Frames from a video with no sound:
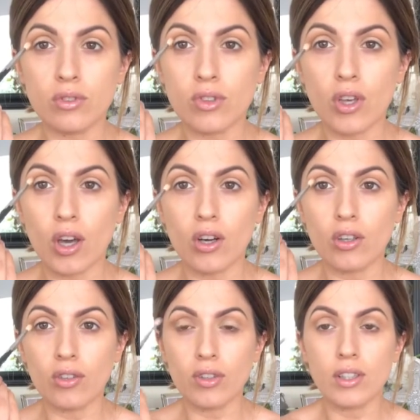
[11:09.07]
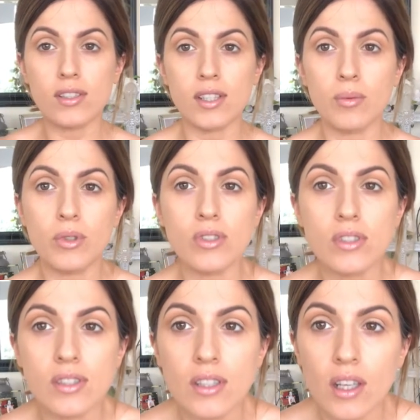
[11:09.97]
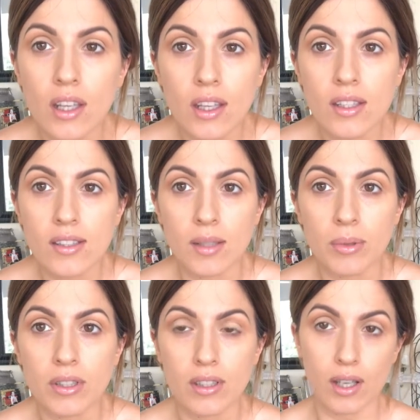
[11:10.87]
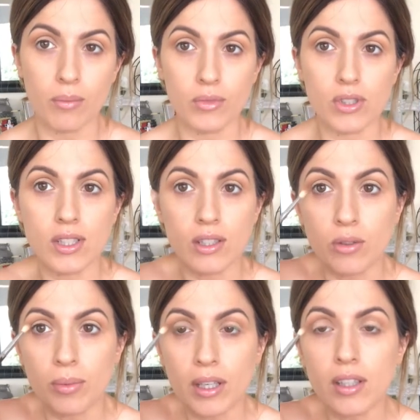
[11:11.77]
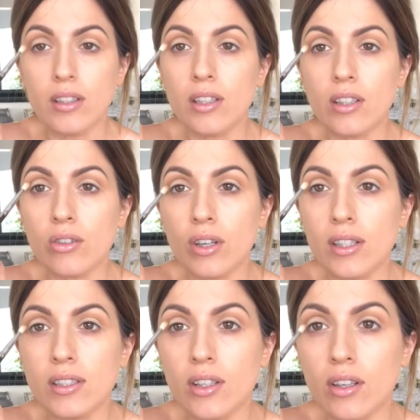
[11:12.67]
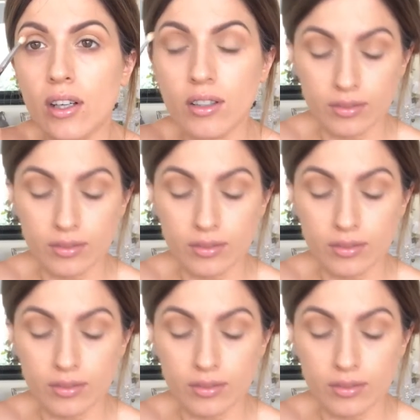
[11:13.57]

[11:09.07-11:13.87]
So I don't know if you can see, but just deepened it up just a little bit in that crease area.